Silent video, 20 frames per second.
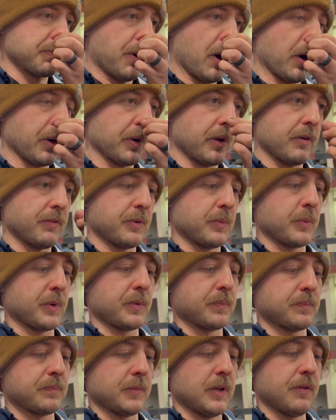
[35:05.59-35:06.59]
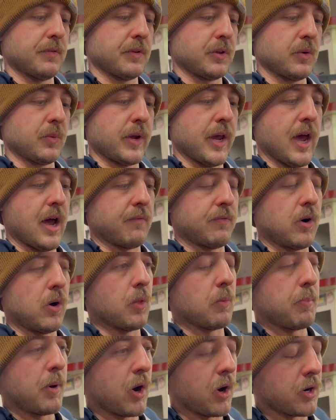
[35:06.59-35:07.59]
part of it even though we have all
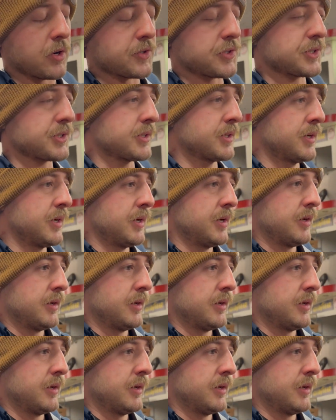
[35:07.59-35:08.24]
the parts,